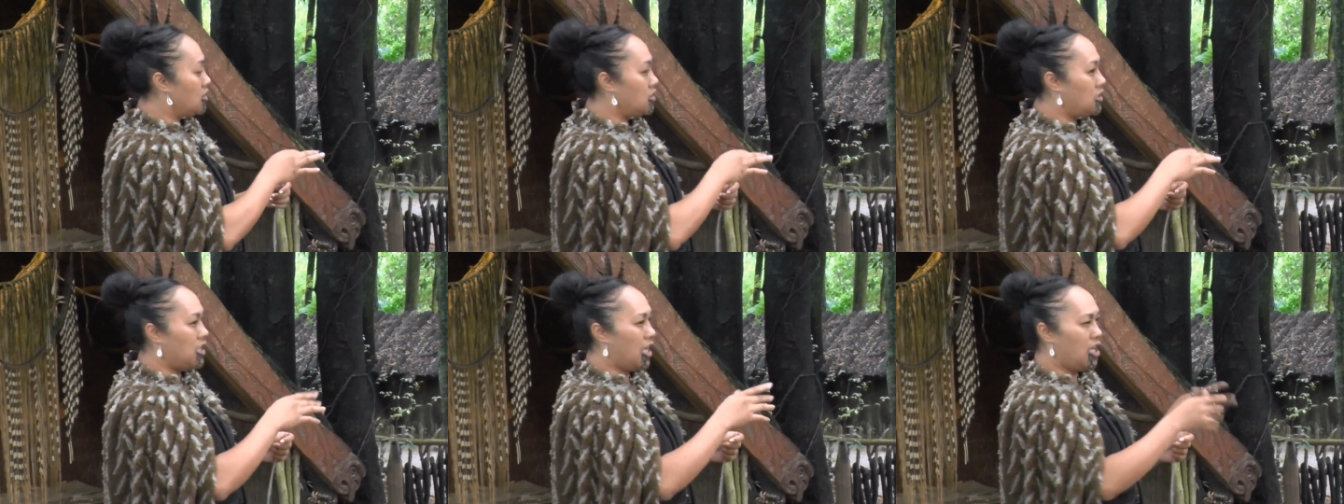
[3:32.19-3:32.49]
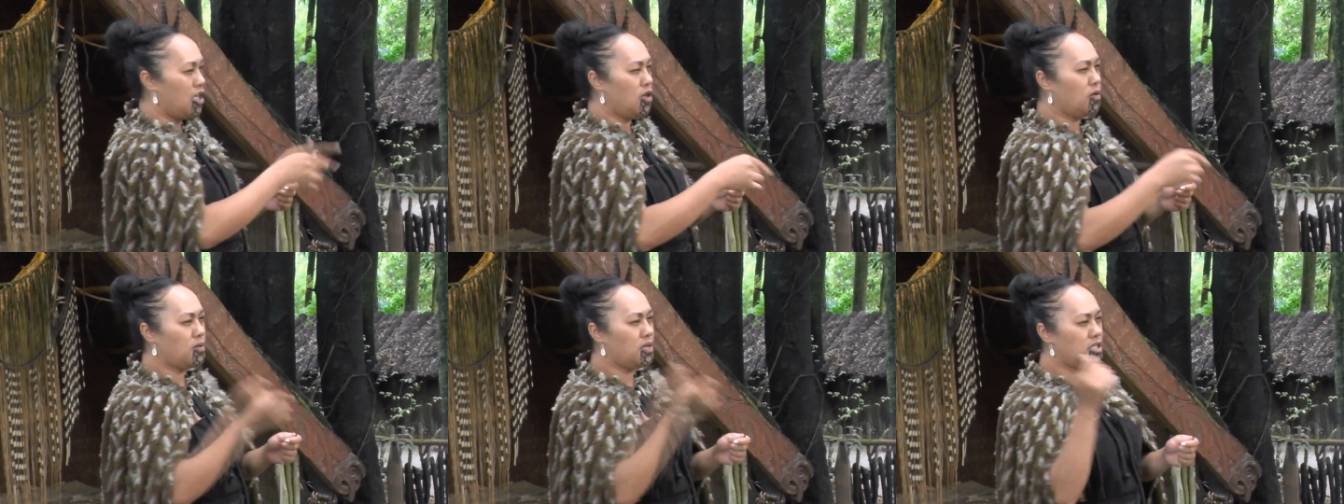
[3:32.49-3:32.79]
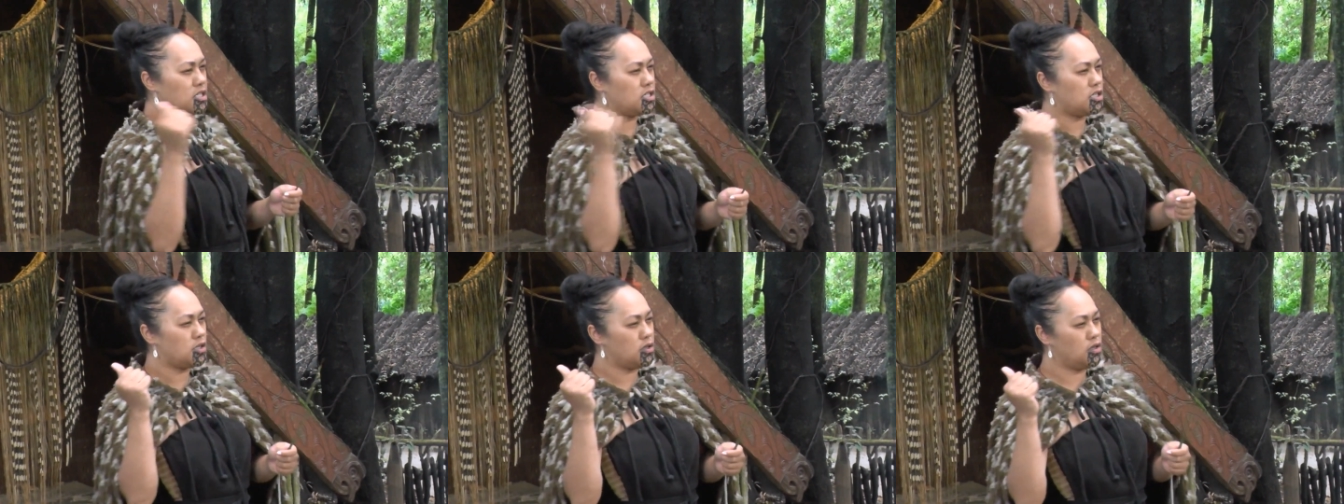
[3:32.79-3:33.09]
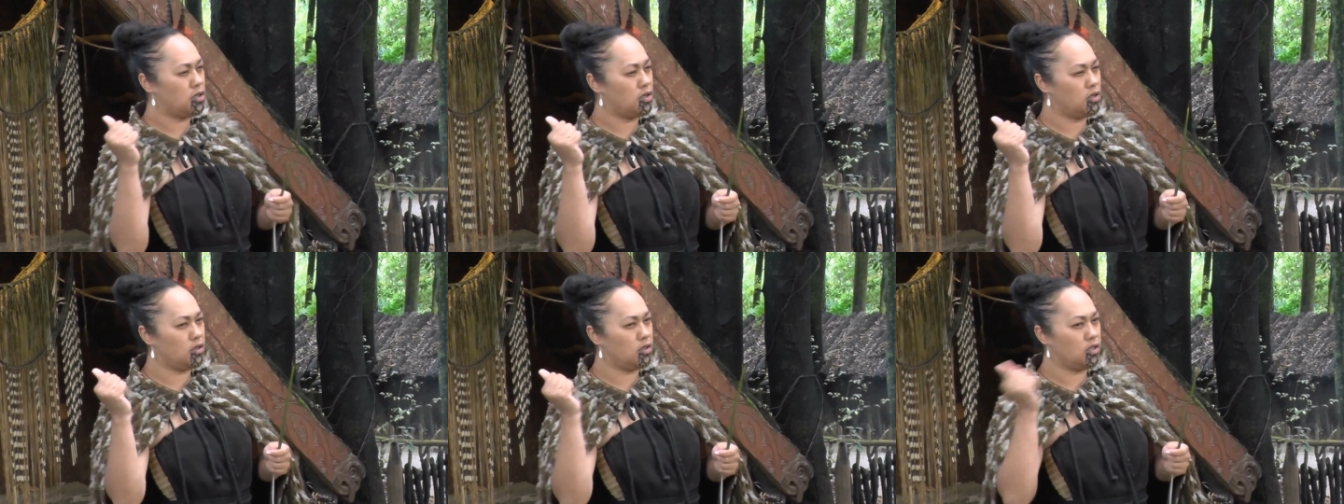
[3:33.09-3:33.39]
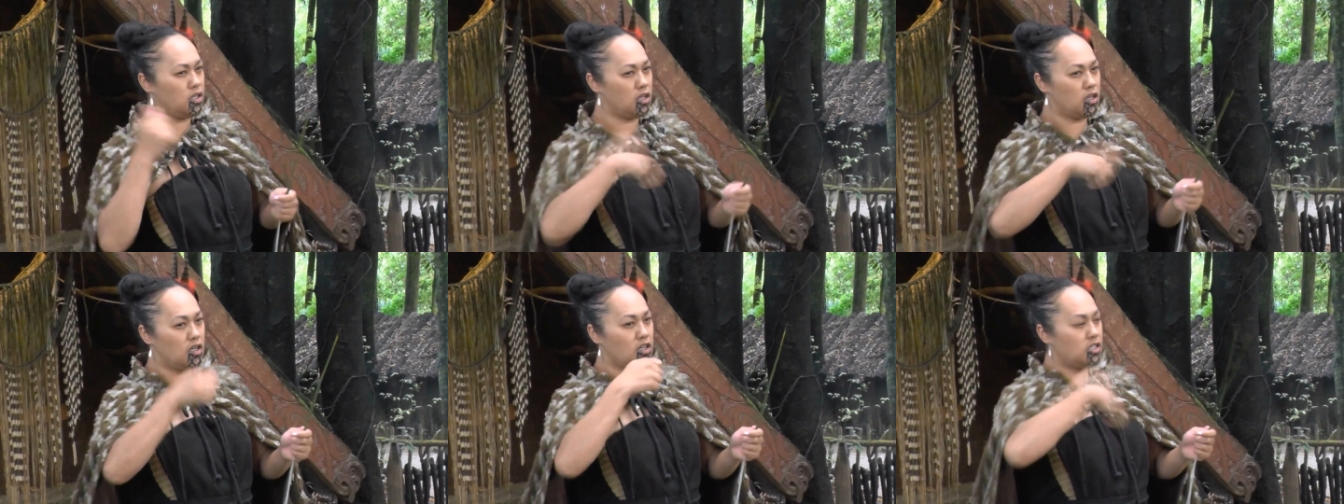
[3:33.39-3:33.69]
Now you learned
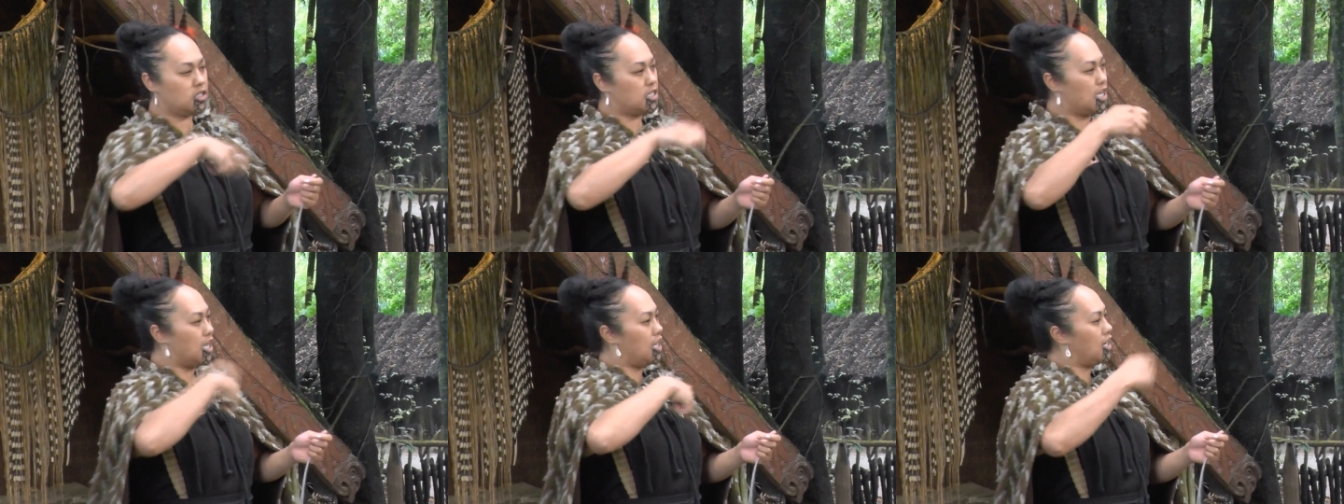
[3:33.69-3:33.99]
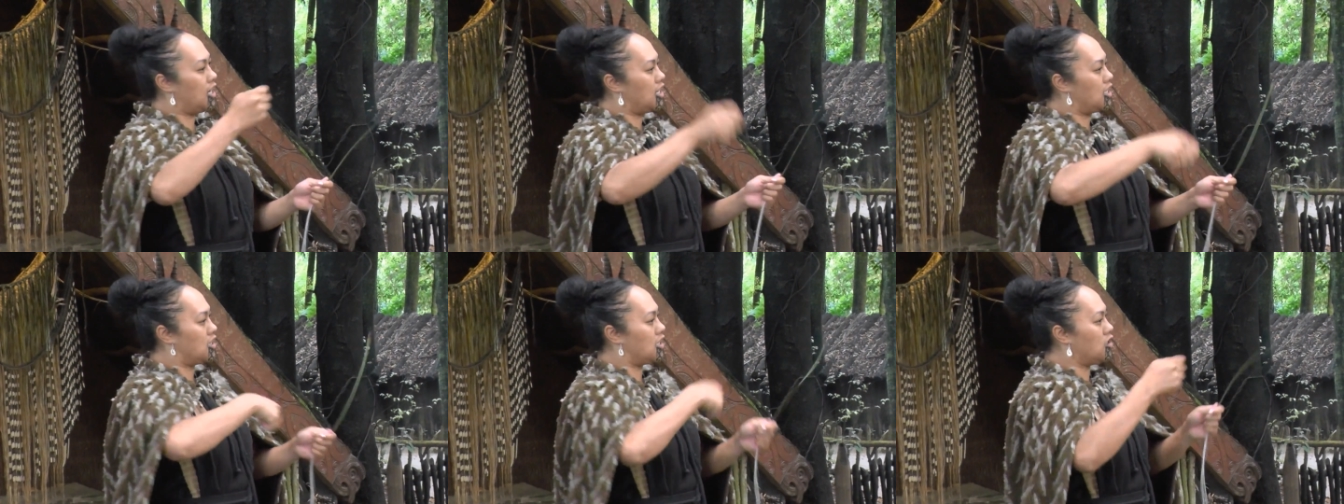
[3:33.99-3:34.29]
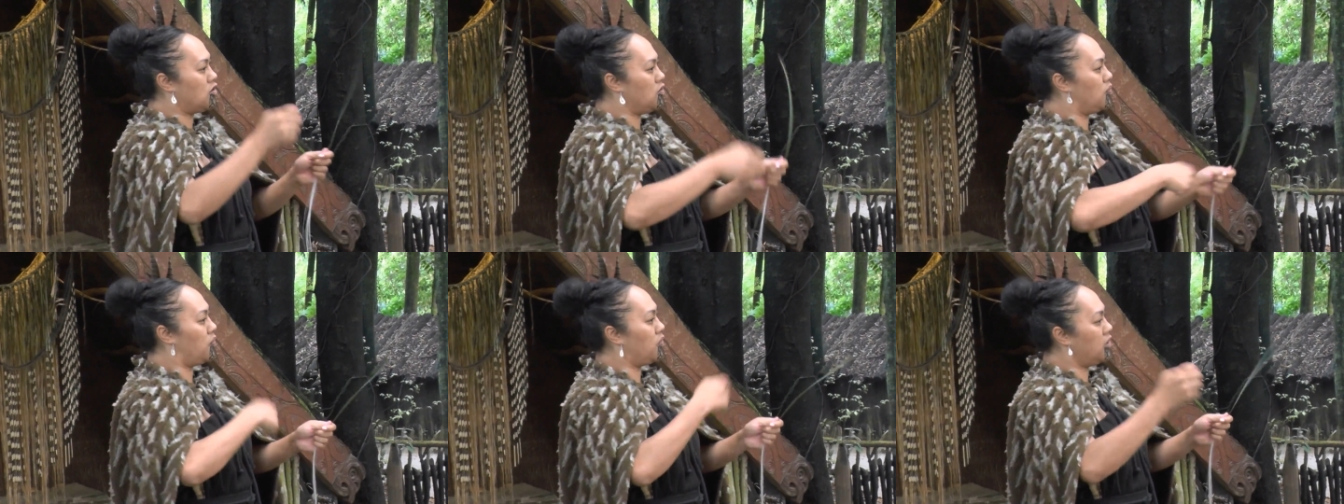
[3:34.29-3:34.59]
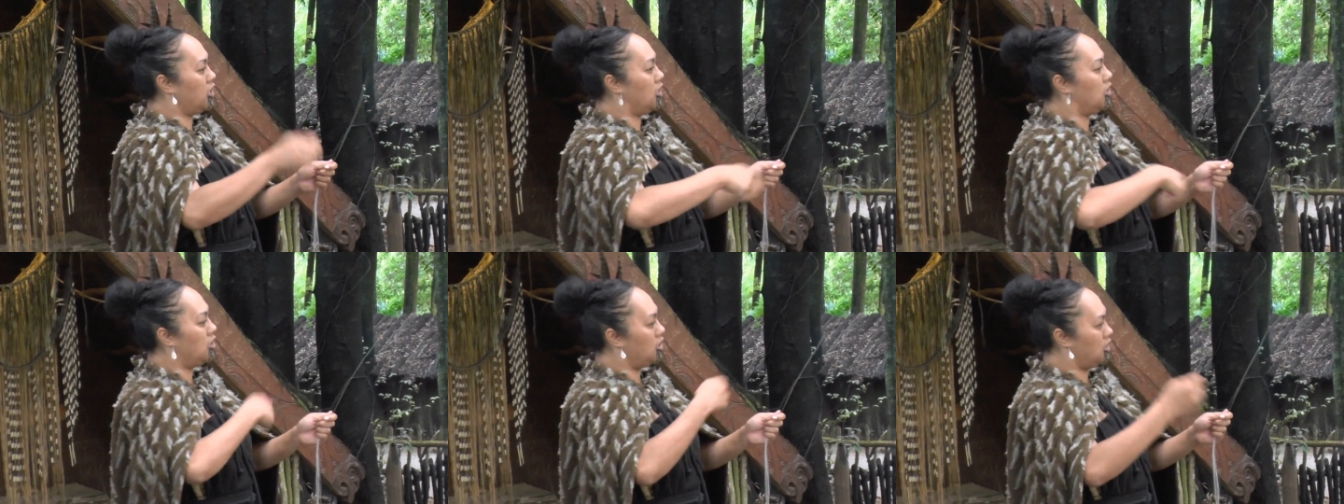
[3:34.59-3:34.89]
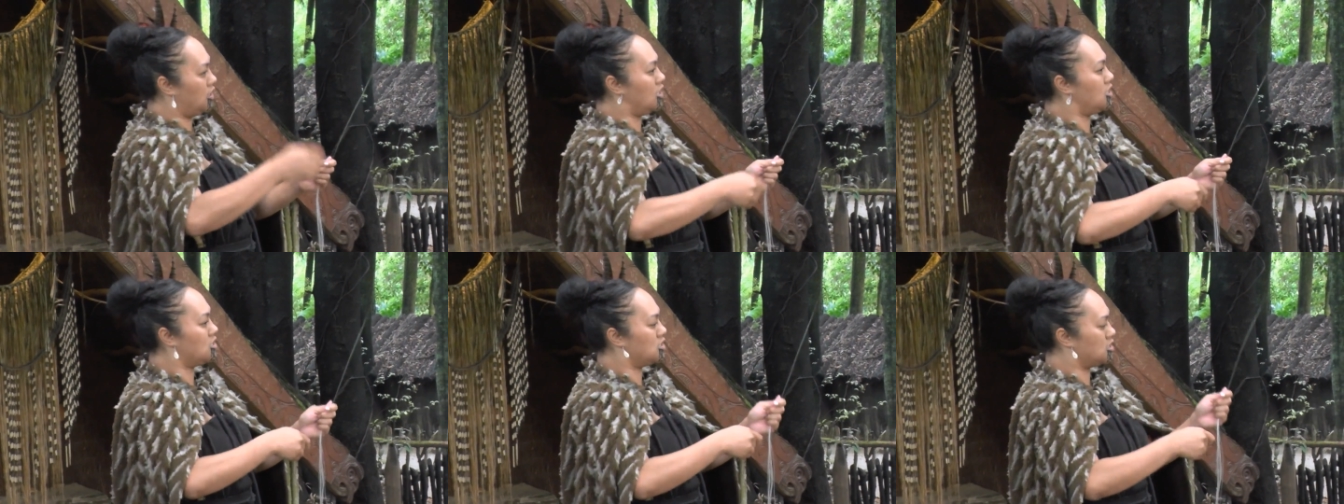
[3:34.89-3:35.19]
Erere Taku poi,
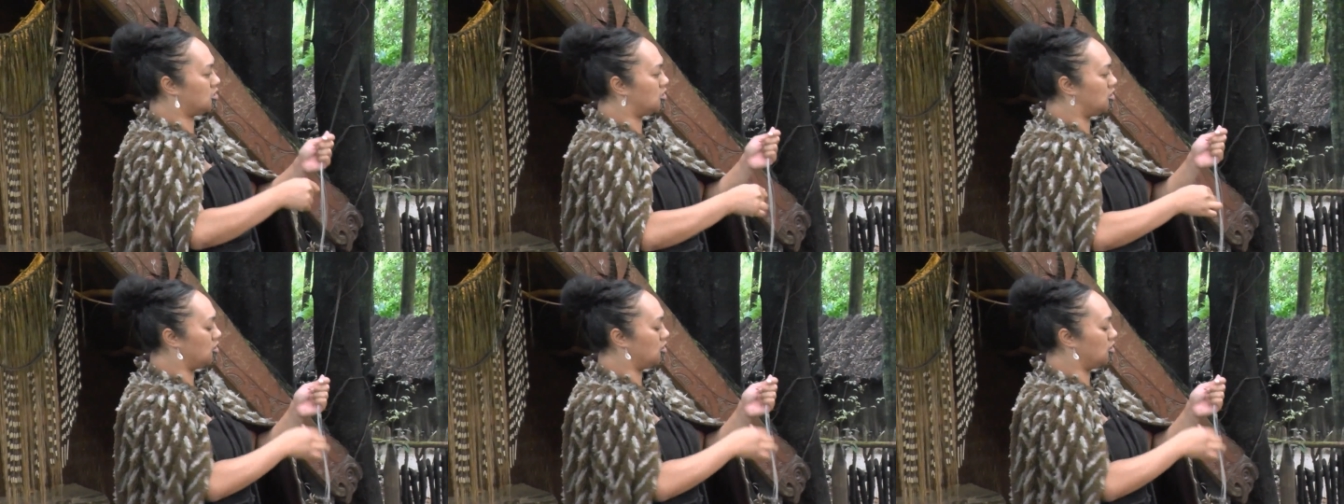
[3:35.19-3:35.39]
yes?